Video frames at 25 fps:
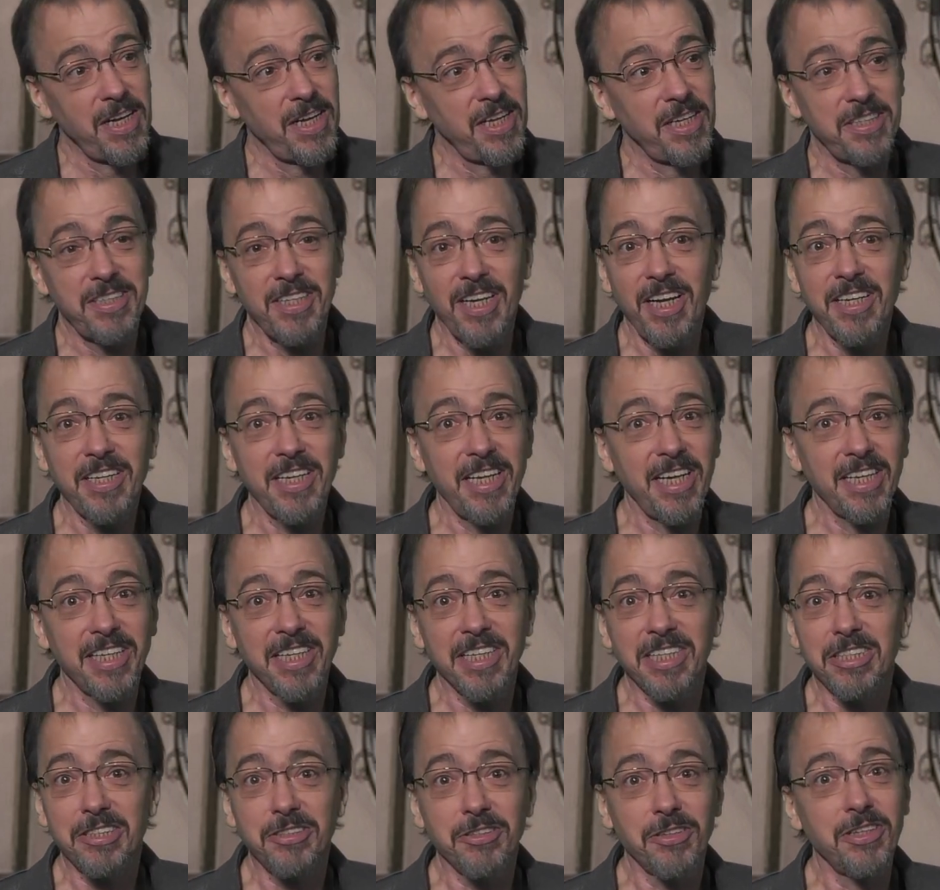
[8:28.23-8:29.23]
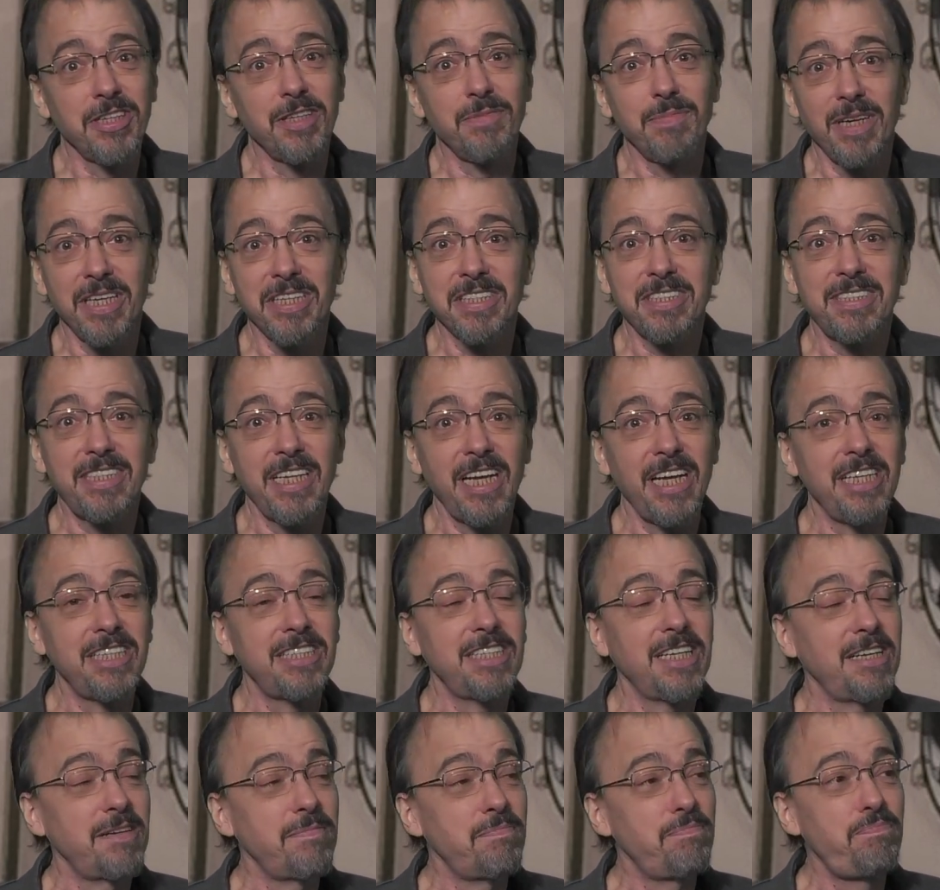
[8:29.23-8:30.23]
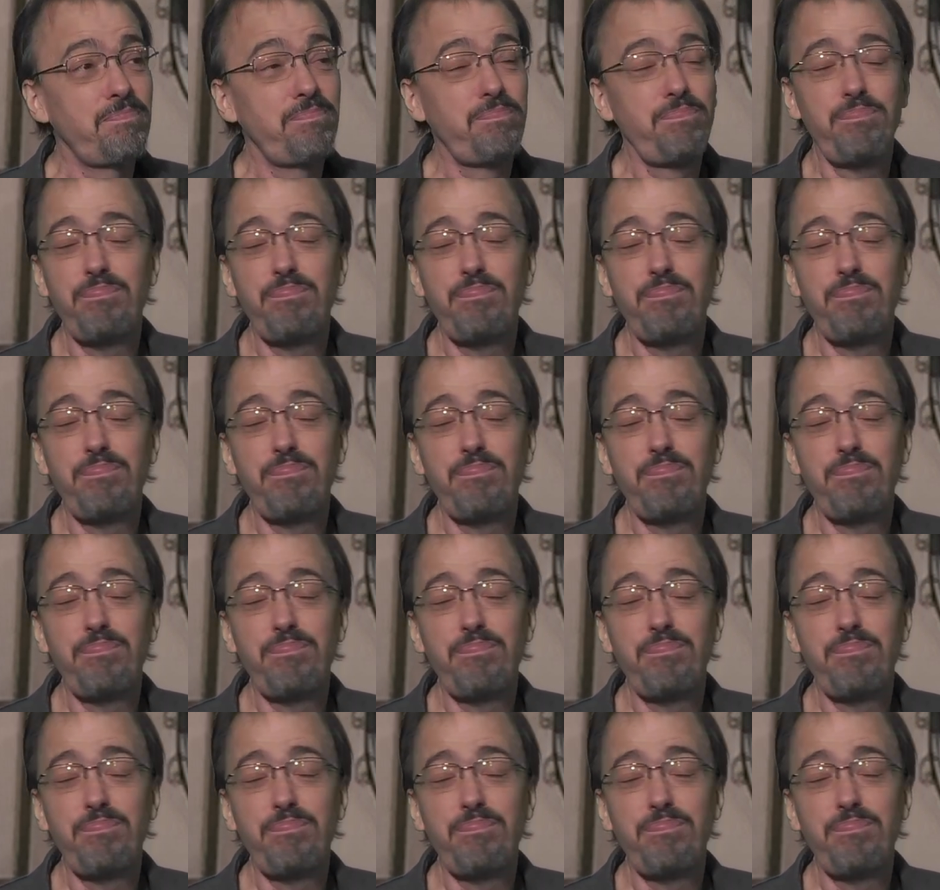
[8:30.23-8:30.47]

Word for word: Don Henley joined him on stage and